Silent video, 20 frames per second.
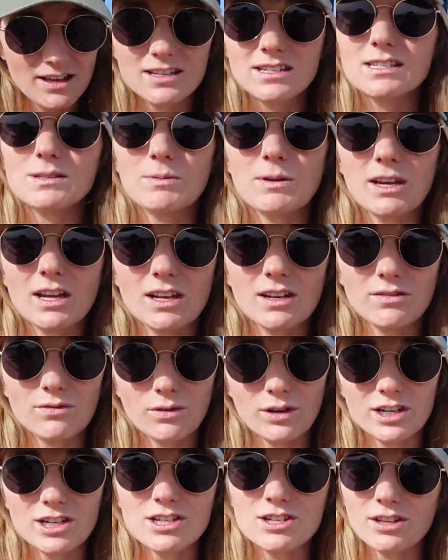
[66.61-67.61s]
Speaking of
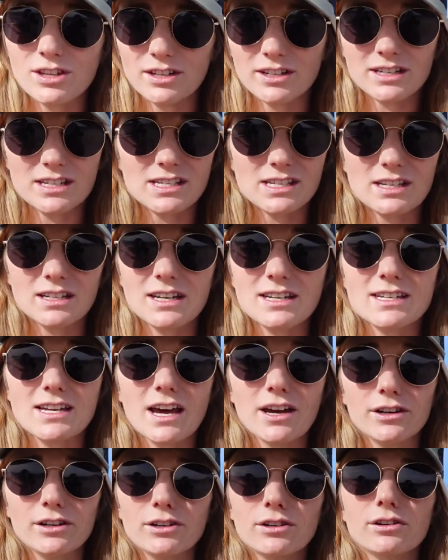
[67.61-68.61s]
which, there is an
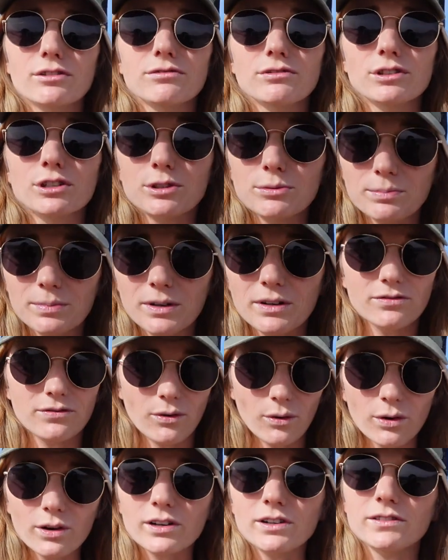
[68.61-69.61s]
entire group
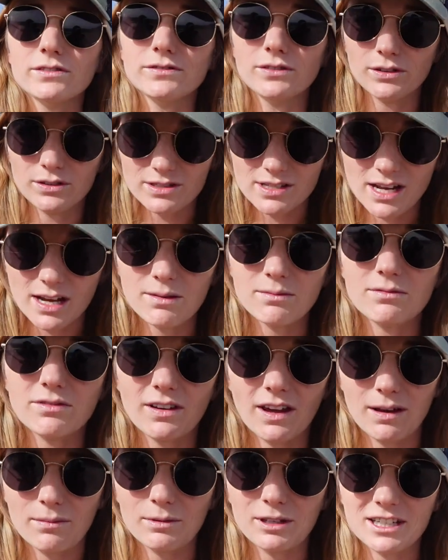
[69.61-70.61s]
for full-time
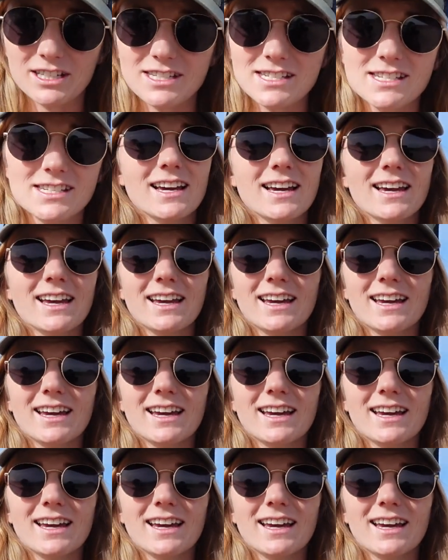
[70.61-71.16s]
families,